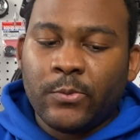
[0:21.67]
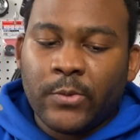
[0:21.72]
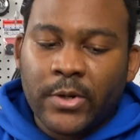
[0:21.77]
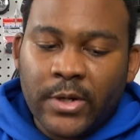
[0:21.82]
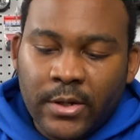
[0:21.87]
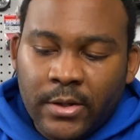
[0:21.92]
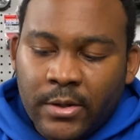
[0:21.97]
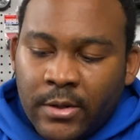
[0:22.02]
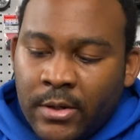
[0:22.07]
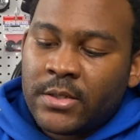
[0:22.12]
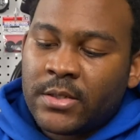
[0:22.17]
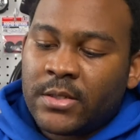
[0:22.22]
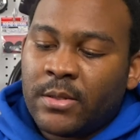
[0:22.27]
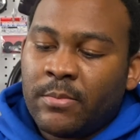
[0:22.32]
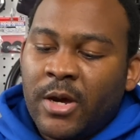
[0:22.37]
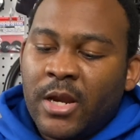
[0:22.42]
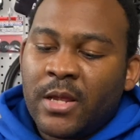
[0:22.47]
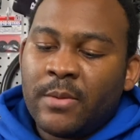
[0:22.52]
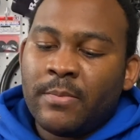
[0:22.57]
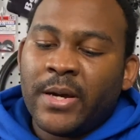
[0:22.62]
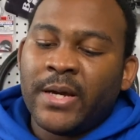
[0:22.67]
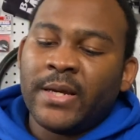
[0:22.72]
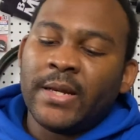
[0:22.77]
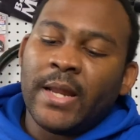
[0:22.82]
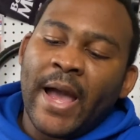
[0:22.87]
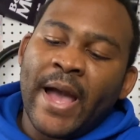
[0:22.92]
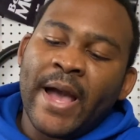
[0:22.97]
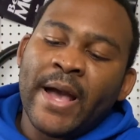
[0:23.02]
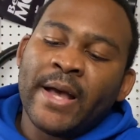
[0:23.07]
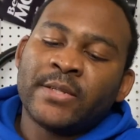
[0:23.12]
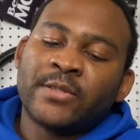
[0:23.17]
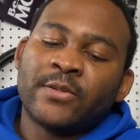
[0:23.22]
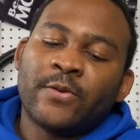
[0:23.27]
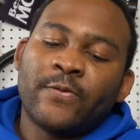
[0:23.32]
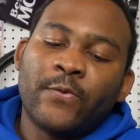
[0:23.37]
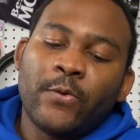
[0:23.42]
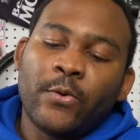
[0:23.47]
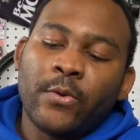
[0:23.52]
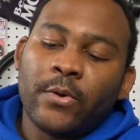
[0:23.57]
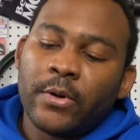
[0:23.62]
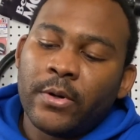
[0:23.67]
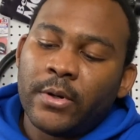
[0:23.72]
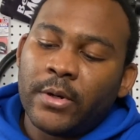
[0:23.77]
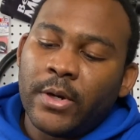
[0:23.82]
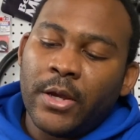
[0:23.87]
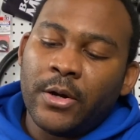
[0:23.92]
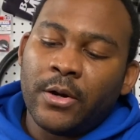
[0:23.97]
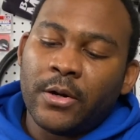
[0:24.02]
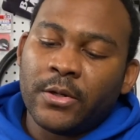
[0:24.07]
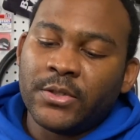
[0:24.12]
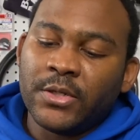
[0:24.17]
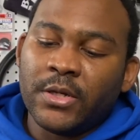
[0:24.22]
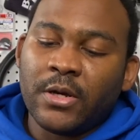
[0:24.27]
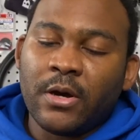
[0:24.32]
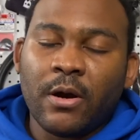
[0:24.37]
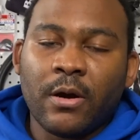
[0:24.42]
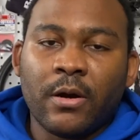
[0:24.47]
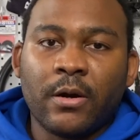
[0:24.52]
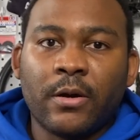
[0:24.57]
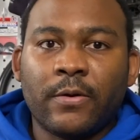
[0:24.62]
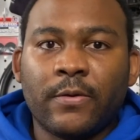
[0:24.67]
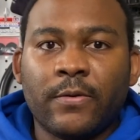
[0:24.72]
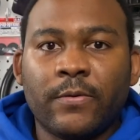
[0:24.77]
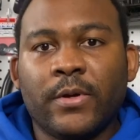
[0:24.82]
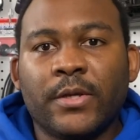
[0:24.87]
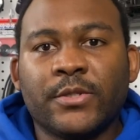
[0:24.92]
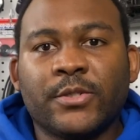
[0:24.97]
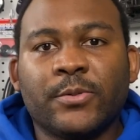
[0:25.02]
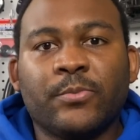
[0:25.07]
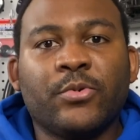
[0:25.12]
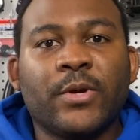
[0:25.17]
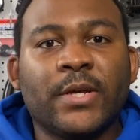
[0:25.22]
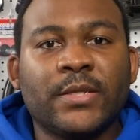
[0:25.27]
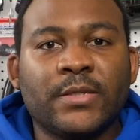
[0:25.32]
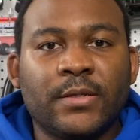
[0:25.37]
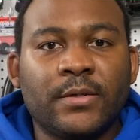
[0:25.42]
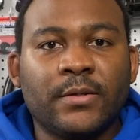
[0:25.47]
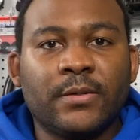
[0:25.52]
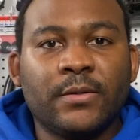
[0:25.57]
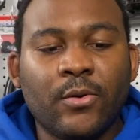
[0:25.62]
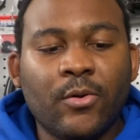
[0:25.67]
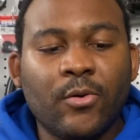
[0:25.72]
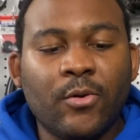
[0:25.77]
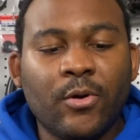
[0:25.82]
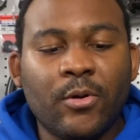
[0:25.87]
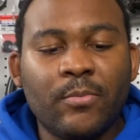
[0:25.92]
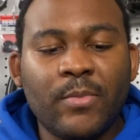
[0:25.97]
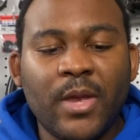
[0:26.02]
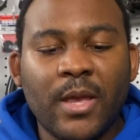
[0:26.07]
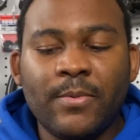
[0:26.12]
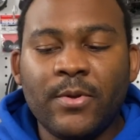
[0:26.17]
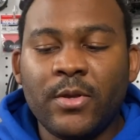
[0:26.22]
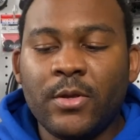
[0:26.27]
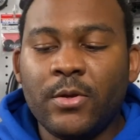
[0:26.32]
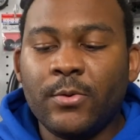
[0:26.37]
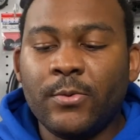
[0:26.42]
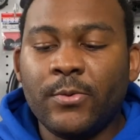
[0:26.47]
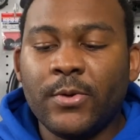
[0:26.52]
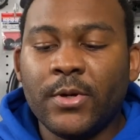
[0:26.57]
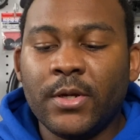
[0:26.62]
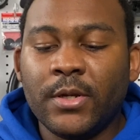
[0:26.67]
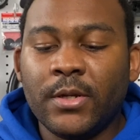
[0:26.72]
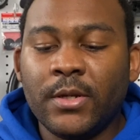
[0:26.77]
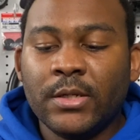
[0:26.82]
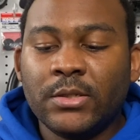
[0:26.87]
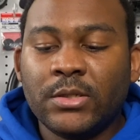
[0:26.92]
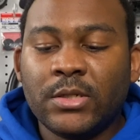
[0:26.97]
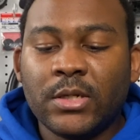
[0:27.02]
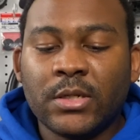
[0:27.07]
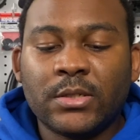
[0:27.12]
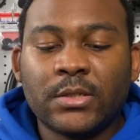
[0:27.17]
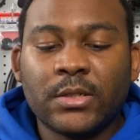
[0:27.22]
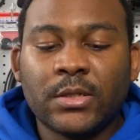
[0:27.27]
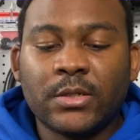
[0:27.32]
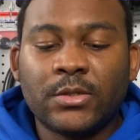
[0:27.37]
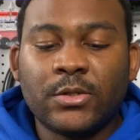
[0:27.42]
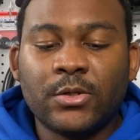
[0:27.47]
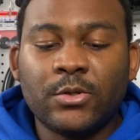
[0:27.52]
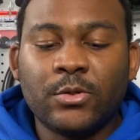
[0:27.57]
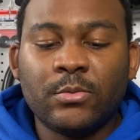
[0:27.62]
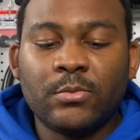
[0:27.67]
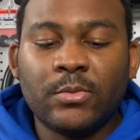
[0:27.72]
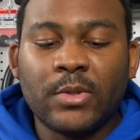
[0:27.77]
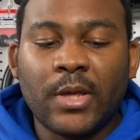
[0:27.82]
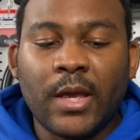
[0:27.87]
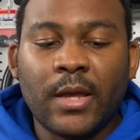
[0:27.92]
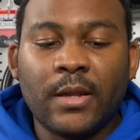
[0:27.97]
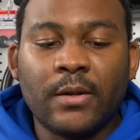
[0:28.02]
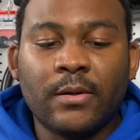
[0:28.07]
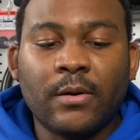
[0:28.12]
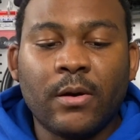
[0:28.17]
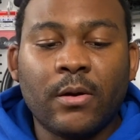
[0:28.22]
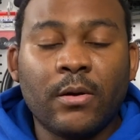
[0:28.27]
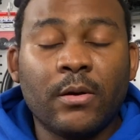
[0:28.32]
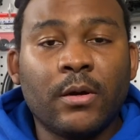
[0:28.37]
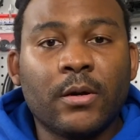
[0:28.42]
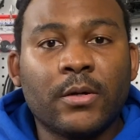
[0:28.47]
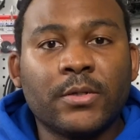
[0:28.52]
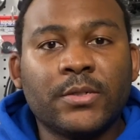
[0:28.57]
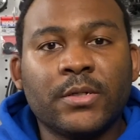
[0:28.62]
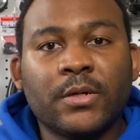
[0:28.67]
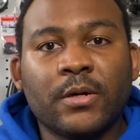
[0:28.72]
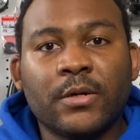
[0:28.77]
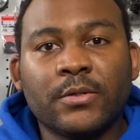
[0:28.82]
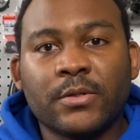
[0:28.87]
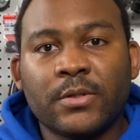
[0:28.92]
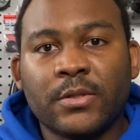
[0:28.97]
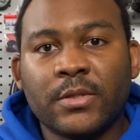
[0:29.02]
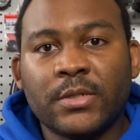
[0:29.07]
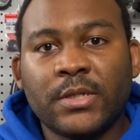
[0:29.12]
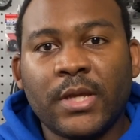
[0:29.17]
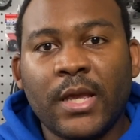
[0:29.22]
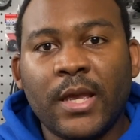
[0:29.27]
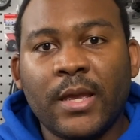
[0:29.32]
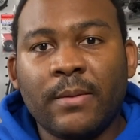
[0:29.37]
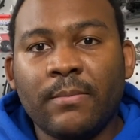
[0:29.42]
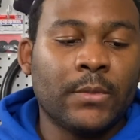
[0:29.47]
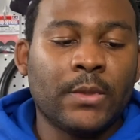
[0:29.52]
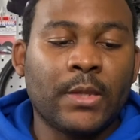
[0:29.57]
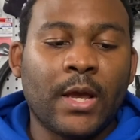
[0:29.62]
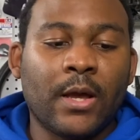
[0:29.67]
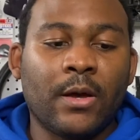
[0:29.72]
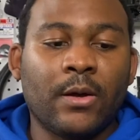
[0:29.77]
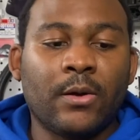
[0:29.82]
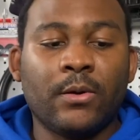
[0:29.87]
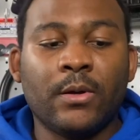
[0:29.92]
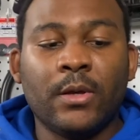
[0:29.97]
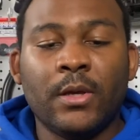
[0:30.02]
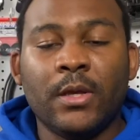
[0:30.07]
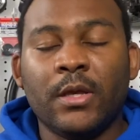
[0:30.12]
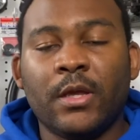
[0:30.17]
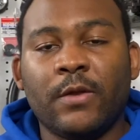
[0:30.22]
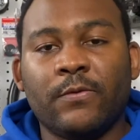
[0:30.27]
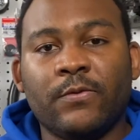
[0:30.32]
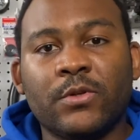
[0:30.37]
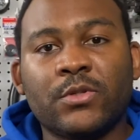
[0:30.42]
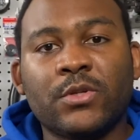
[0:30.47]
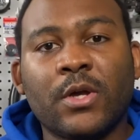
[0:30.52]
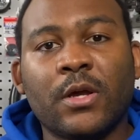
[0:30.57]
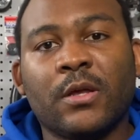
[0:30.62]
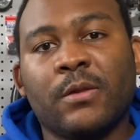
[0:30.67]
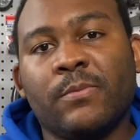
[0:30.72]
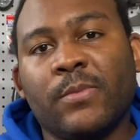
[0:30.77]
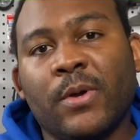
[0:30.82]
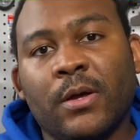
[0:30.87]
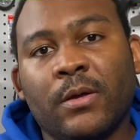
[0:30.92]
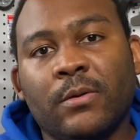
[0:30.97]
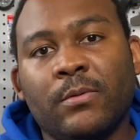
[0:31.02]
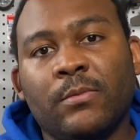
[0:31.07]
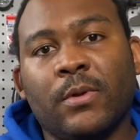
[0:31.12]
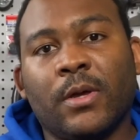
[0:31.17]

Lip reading: where somebody might ask for an RC car as a present. Or maybe you would just assume that all RC cars are the same. Now, if you're talking about